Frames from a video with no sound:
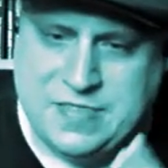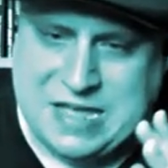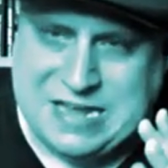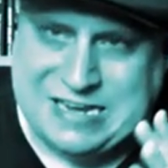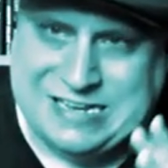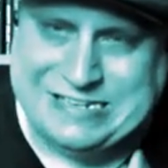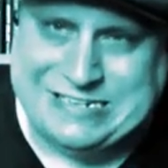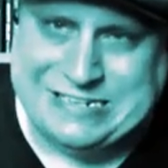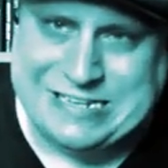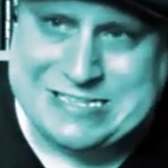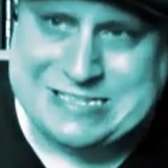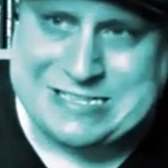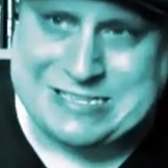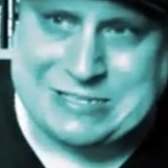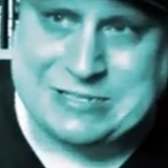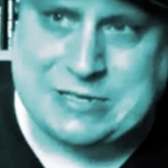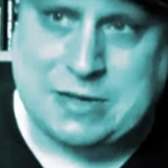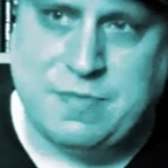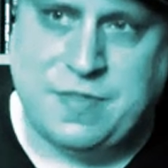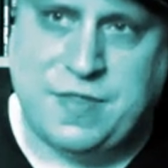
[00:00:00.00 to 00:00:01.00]
they did
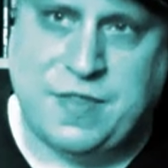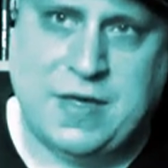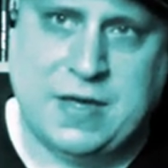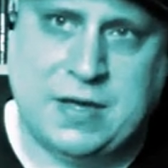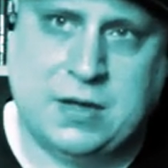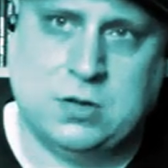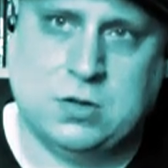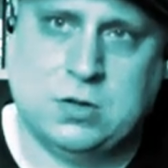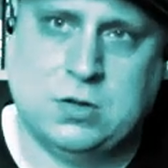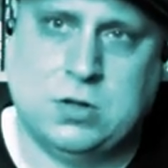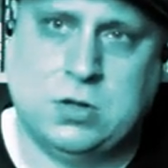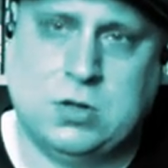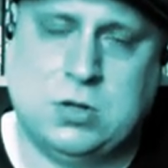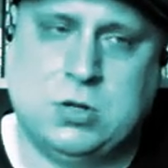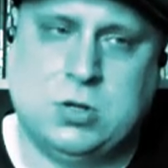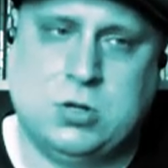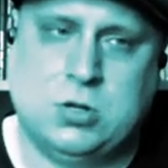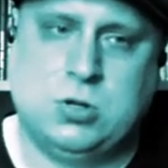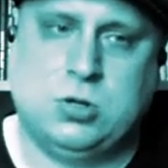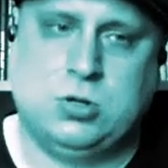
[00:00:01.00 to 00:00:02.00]
something
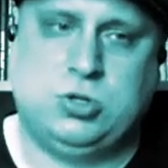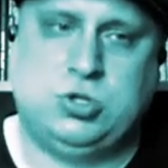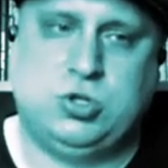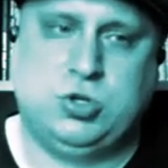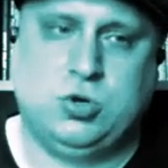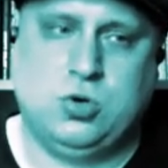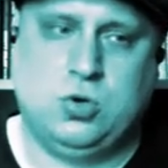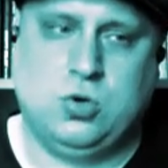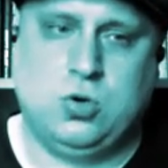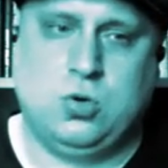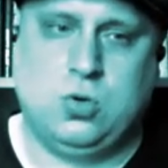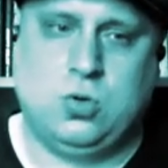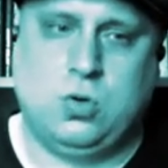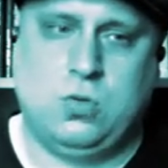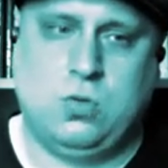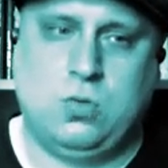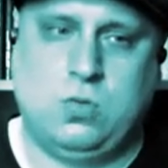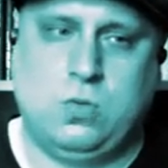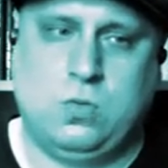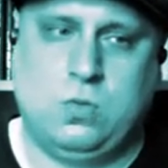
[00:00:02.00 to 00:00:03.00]

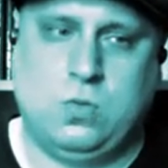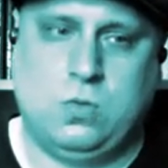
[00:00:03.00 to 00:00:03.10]
to